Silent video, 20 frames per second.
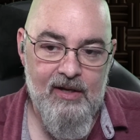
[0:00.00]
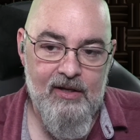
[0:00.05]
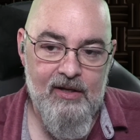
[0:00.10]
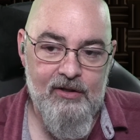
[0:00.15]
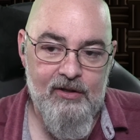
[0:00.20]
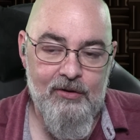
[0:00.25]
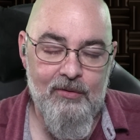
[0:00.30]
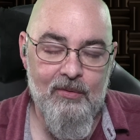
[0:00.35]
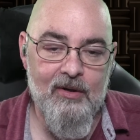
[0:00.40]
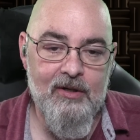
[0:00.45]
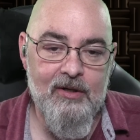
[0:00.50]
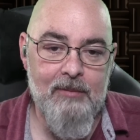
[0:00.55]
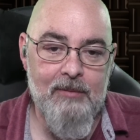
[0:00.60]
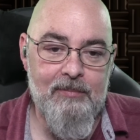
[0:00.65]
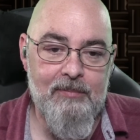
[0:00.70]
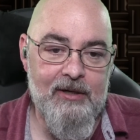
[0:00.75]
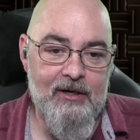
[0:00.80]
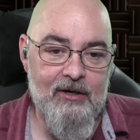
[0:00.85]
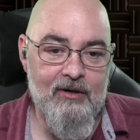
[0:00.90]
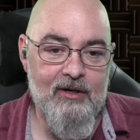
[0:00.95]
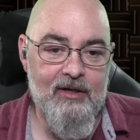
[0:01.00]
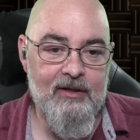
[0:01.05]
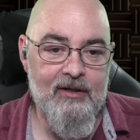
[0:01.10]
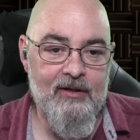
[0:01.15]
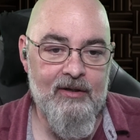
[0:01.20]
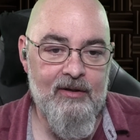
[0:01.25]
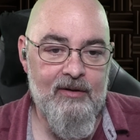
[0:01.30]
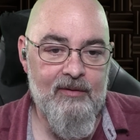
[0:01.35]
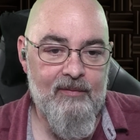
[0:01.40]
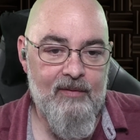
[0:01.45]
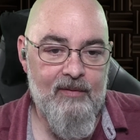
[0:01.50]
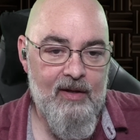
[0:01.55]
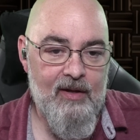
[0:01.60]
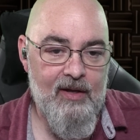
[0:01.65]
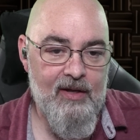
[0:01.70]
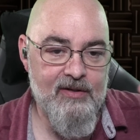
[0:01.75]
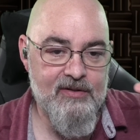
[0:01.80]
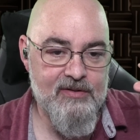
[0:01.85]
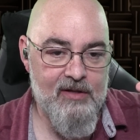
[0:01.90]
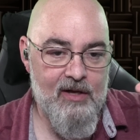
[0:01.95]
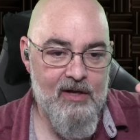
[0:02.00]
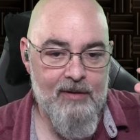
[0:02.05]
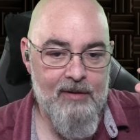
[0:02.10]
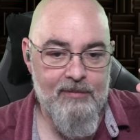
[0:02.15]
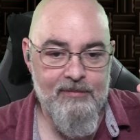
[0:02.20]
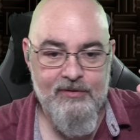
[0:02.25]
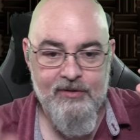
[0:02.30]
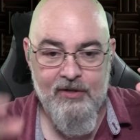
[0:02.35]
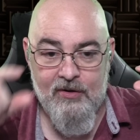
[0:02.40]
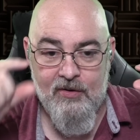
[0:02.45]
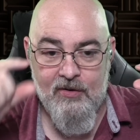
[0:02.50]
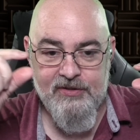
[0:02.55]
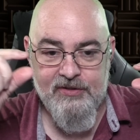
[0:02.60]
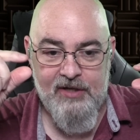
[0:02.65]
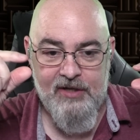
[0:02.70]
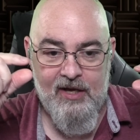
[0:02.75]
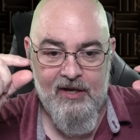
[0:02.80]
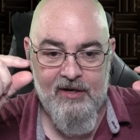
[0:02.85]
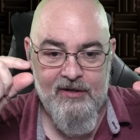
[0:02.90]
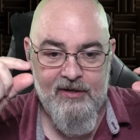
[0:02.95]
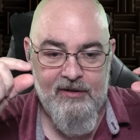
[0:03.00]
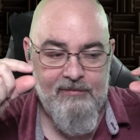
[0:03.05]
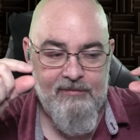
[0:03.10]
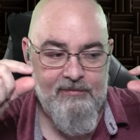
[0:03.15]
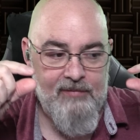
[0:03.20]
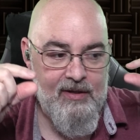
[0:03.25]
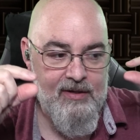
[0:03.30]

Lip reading: you are comparing Islam to Christianity